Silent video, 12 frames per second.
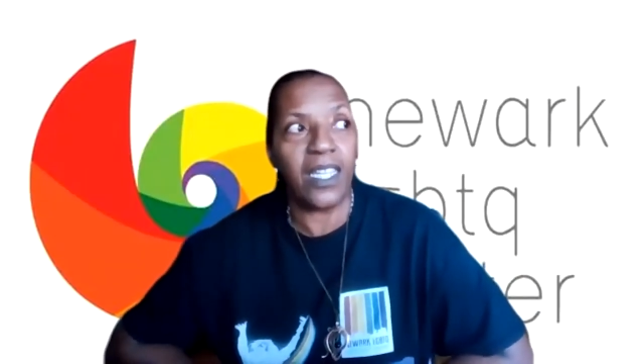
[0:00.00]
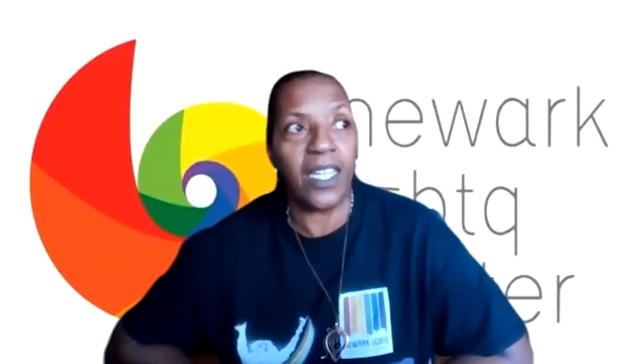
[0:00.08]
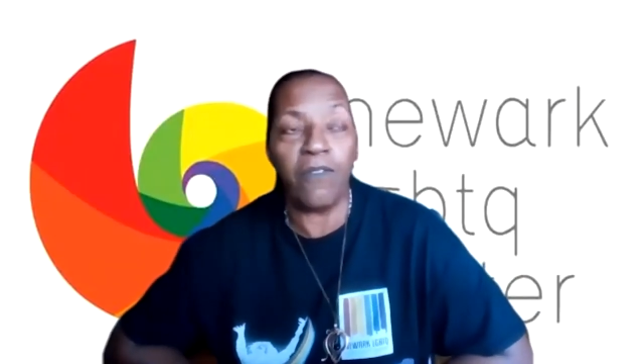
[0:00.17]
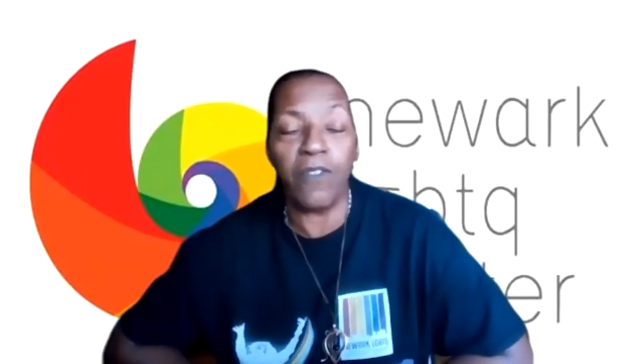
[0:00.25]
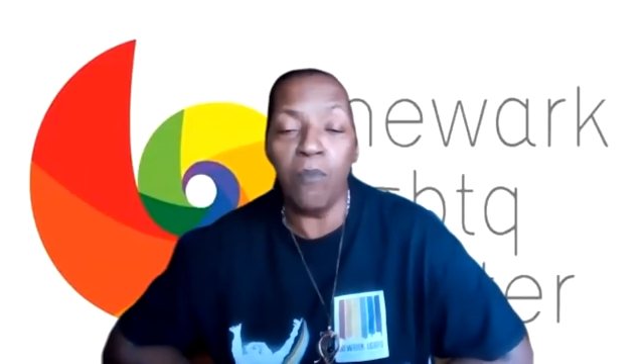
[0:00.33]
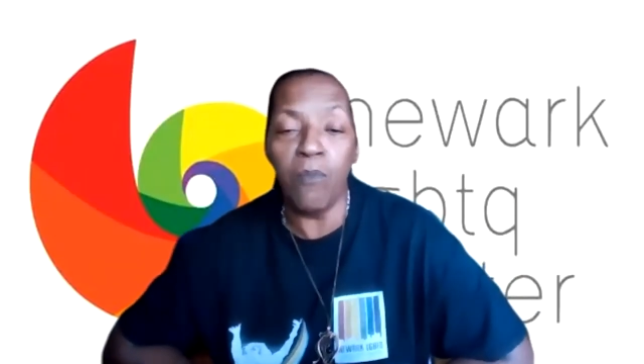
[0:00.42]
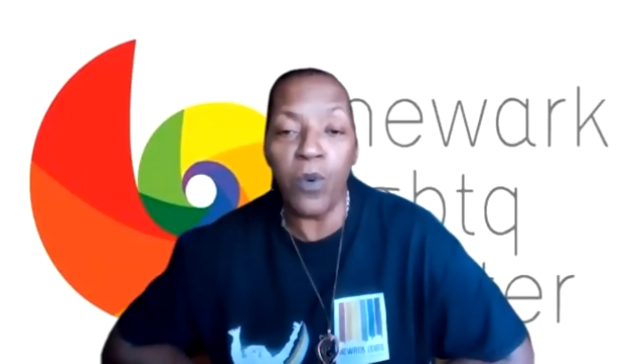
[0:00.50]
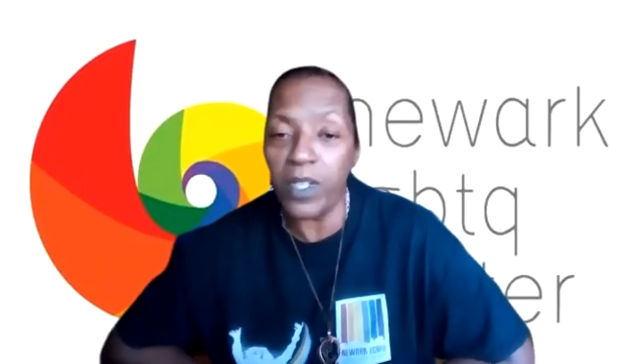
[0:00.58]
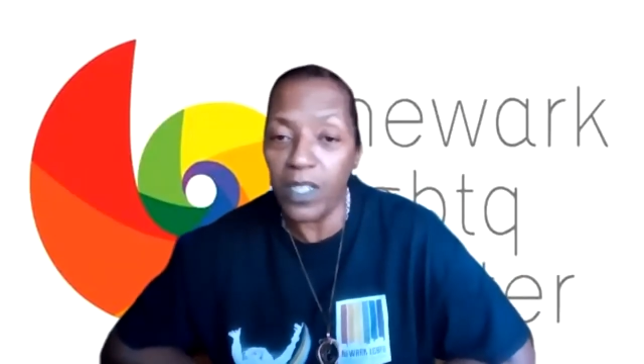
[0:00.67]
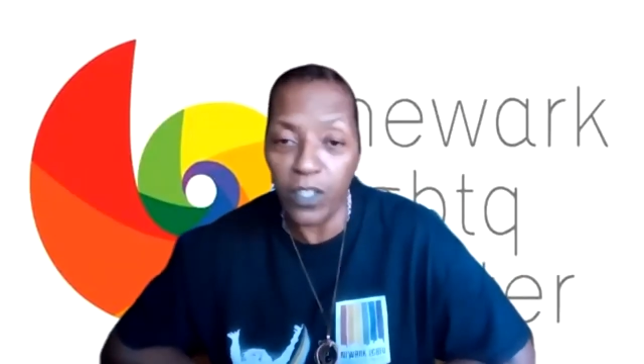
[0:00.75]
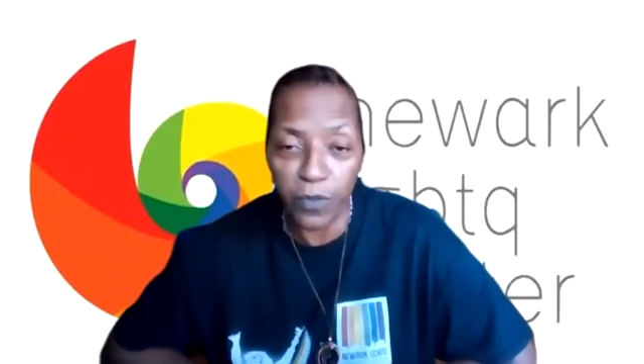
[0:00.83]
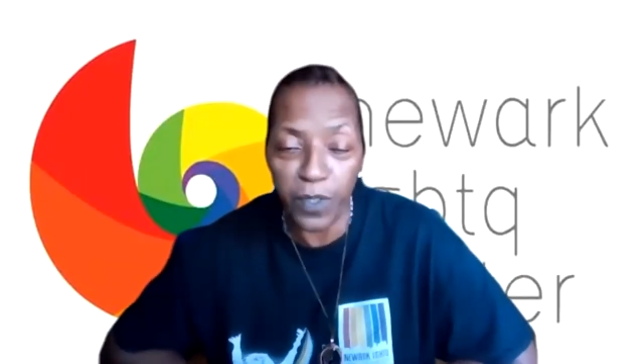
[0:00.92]
even more
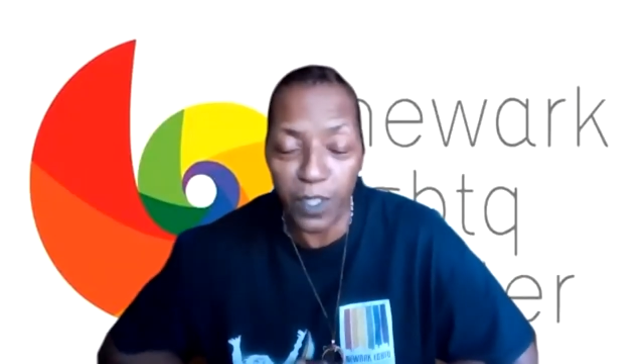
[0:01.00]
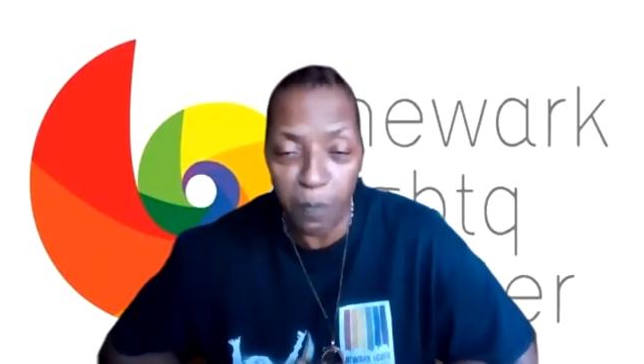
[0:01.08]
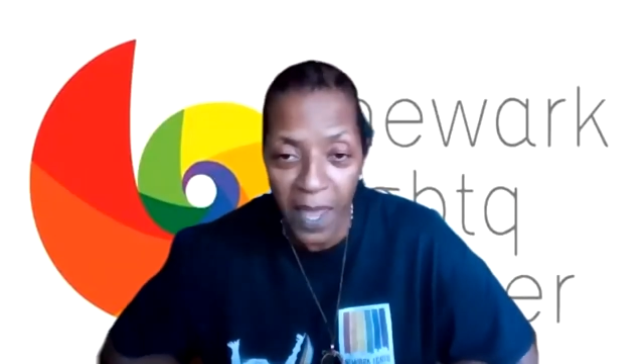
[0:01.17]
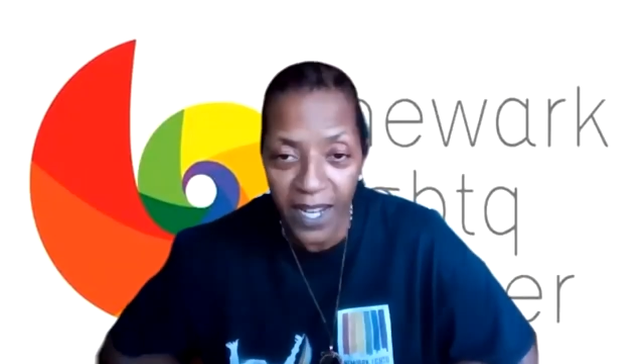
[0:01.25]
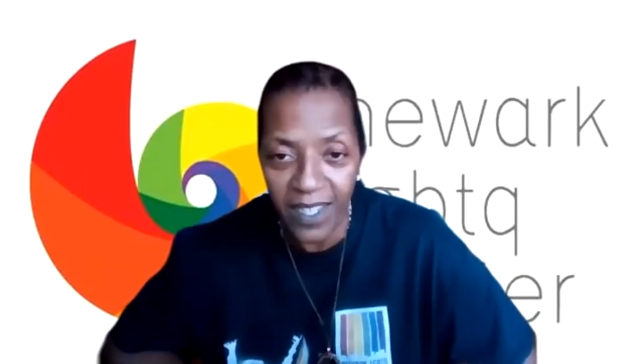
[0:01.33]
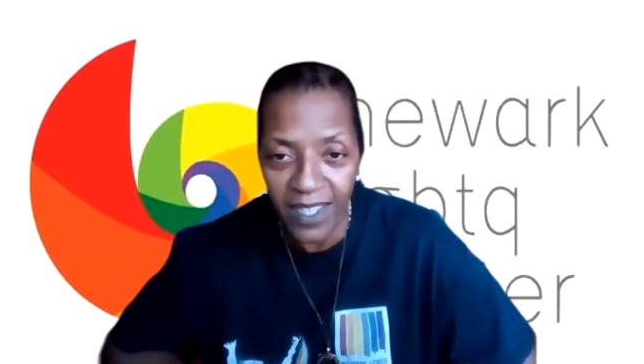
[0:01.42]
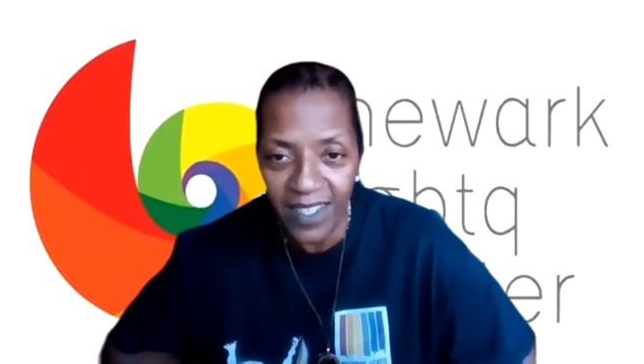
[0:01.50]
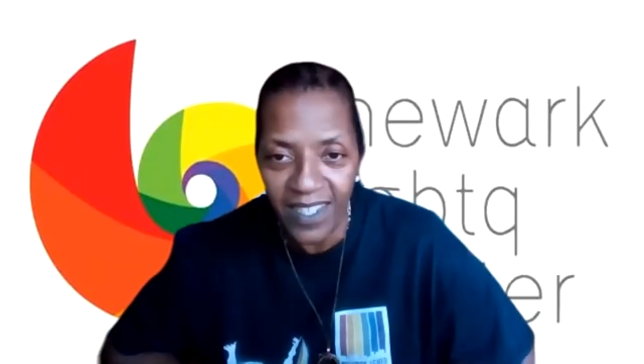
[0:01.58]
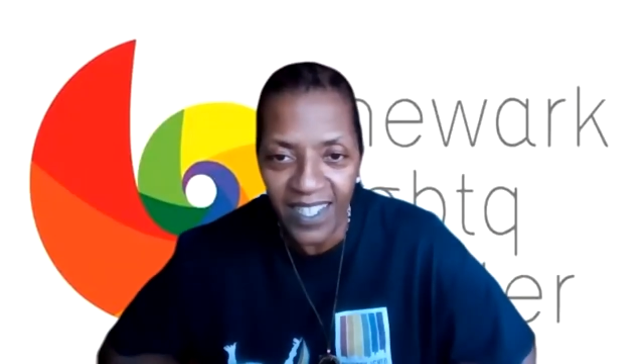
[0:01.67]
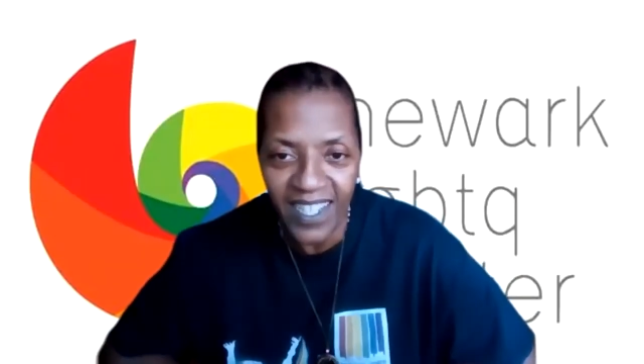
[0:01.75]
disrespected.